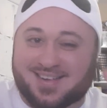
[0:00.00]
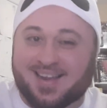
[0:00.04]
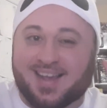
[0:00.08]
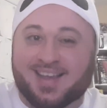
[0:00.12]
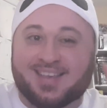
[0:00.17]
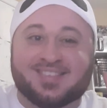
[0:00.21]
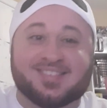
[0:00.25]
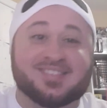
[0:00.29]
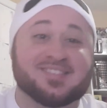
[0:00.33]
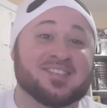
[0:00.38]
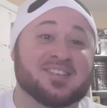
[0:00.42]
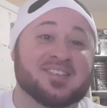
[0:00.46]
I
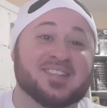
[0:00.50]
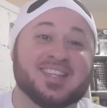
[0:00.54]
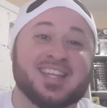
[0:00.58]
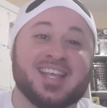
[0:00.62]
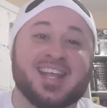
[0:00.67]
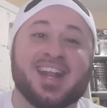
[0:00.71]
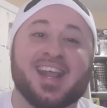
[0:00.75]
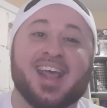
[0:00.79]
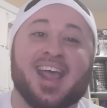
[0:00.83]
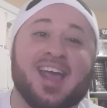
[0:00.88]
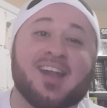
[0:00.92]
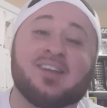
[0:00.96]
still
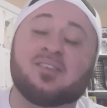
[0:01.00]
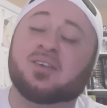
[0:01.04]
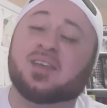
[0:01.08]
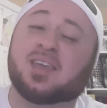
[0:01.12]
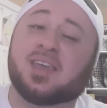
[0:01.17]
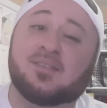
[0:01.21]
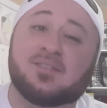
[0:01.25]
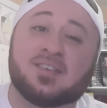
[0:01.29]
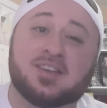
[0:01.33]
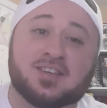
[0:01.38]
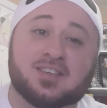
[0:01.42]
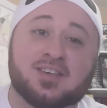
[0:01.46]
need it. I don't
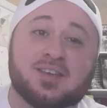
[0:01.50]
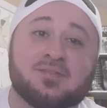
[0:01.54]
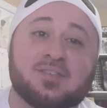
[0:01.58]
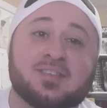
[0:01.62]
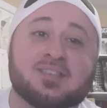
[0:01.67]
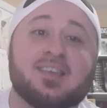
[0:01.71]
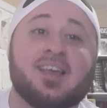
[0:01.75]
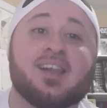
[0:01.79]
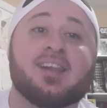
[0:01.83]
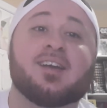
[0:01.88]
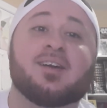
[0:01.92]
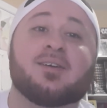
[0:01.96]
give a shit if it's
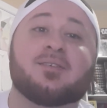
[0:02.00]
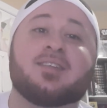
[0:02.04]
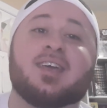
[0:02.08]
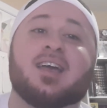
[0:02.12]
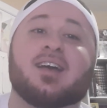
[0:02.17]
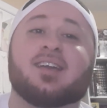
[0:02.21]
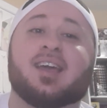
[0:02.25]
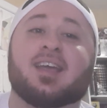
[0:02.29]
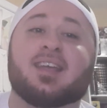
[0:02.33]
going to go down.